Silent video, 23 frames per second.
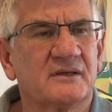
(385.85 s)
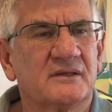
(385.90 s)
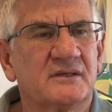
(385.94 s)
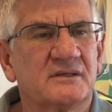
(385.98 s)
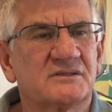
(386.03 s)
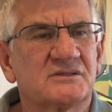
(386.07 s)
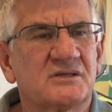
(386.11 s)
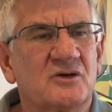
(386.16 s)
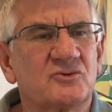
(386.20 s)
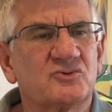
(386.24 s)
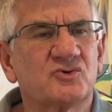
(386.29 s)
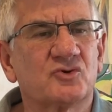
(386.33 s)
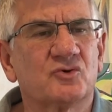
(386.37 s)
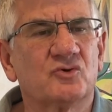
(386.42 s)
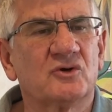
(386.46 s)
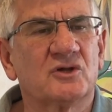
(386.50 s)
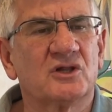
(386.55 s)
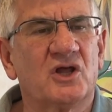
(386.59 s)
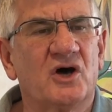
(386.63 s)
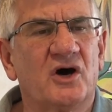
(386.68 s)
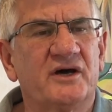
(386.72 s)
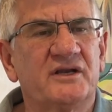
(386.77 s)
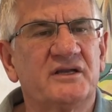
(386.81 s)
So draw a
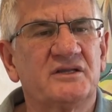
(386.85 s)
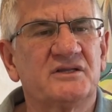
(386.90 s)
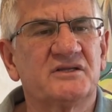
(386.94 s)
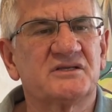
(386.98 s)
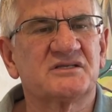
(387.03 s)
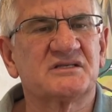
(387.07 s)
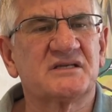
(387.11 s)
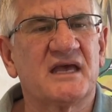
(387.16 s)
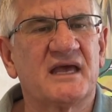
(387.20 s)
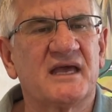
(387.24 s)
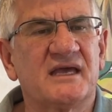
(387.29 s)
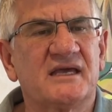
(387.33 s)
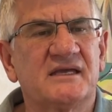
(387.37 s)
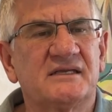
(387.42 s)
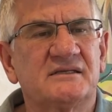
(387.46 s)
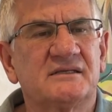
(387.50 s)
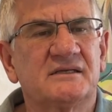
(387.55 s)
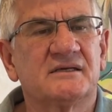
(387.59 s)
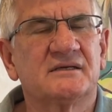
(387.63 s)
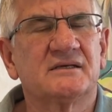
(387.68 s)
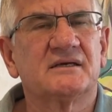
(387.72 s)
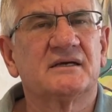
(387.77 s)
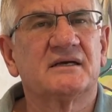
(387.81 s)
line in the sand
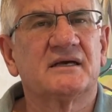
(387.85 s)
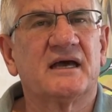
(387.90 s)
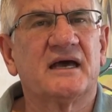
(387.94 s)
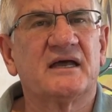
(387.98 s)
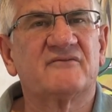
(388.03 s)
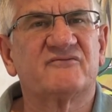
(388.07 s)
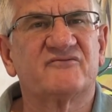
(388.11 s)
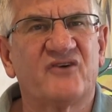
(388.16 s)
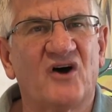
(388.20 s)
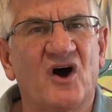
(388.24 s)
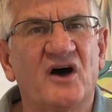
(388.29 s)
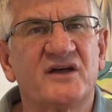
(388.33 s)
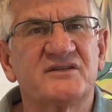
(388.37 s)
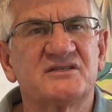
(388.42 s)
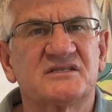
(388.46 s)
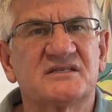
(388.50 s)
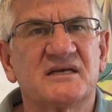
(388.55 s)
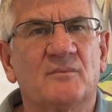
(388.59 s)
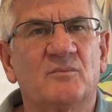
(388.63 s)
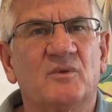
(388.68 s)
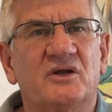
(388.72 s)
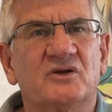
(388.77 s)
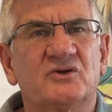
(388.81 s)
and find
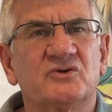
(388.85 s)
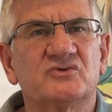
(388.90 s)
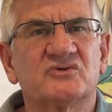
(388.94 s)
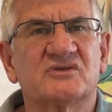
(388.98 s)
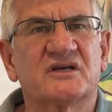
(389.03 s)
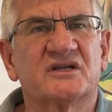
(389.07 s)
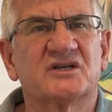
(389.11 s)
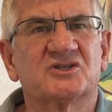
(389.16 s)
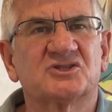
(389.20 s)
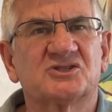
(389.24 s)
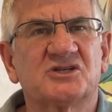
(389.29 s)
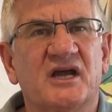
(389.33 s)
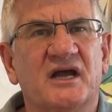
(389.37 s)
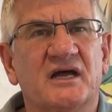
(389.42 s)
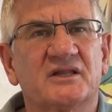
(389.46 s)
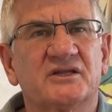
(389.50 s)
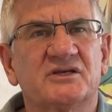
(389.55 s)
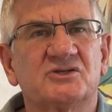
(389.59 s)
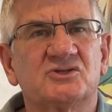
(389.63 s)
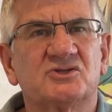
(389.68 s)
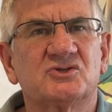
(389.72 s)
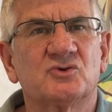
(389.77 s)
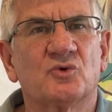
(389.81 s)
someone who's going to
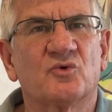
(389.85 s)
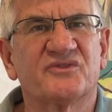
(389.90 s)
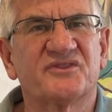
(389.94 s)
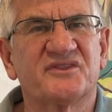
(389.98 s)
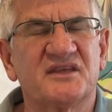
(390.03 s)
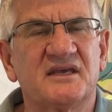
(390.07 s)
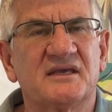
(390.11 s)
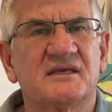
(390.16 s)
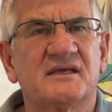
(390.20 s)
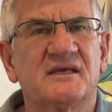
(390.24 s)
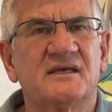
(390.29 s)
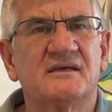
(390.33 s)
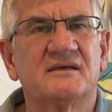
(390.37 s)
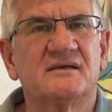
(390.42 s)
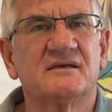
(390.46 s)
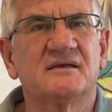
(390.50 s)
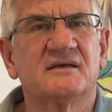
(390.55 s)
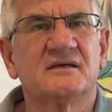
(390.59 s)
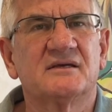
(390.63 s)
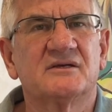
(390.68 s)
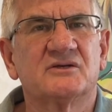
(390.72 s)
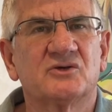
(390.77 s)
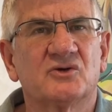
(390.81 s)
challenge your thinking,
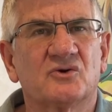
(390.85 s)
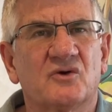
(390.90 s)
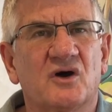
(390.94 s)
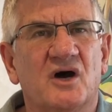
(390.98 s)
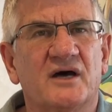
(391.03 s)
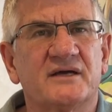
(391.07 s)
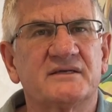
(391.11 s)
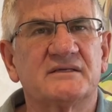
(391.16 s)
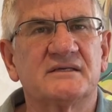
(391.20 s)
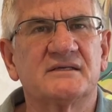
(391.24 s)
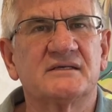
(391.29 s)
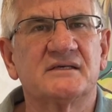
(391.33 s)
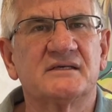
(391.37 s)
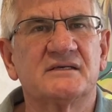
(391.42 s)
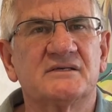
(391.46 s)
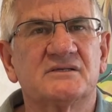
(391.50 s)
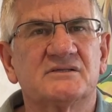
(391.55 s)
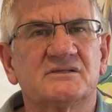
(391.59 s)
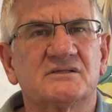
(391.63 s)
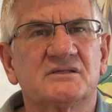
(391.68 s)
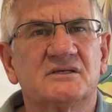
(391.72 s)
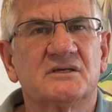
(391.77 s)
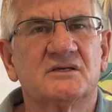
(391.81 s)
your
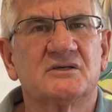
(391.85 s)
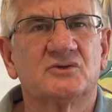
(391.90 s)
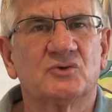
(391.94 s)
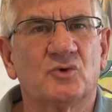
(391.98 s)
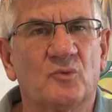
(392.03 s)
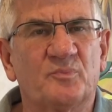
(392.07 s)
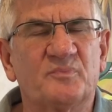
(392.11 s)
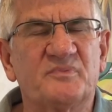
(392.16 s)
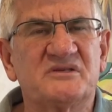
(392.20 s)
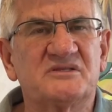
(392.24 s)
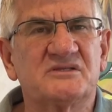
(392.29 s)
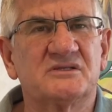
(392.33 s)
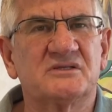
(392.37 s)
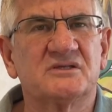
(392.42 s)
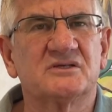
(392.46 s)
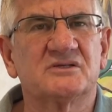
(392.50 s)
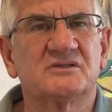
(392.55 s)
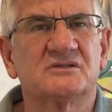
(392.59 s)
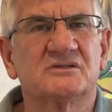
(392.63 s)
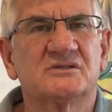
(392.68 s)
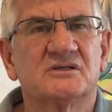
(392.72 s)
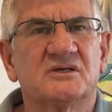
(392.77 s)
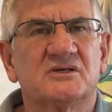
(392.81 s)
ideas, your
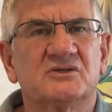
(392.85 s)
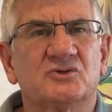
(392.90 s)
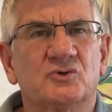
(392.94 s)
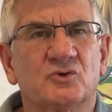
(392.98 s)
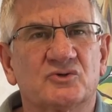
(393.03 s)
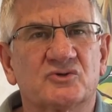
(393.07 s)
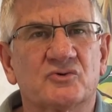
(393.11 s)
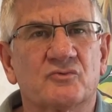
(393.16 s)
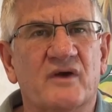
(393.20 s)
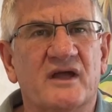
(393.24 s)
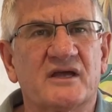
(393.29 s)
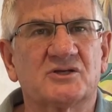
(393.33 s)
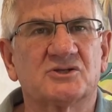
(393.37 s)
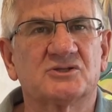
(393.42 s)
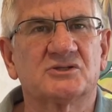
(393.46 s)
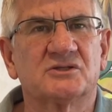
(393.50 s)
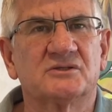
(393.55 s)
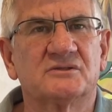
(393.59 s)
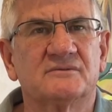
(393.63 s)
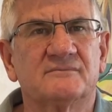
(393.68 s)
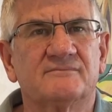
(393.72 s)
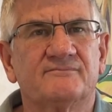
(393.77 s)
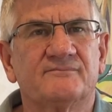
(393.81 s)
business, your direction,
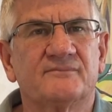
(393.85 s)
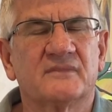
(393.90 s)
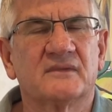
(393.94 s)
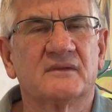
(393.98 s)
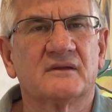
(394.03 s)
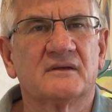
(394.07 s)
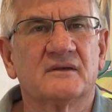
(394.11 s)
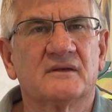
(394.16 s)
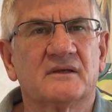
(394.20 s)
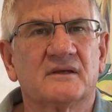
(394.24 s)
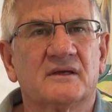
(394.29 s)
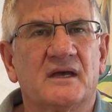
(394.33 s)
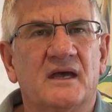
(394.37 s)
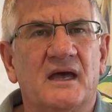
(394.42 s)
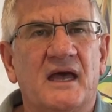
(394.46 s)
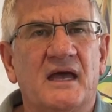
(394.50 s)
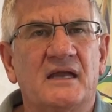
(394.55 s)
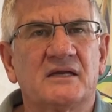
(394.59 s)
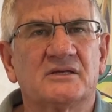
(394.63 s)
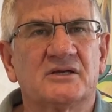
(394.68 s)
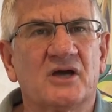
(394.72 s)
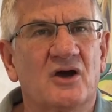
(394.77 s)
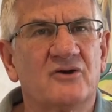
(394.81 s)

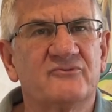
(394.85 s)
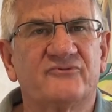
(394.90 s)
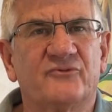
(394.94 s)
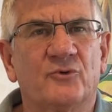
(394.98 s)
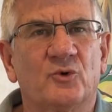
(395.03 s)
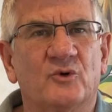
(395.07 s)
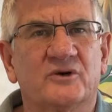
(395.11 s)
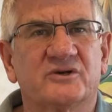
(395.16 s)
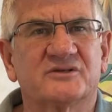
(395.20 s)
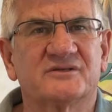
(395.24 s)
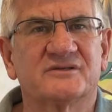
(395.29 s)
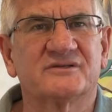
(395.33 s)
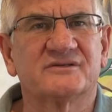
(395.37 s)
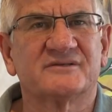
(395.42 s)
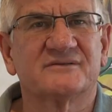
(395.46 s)
and go for it.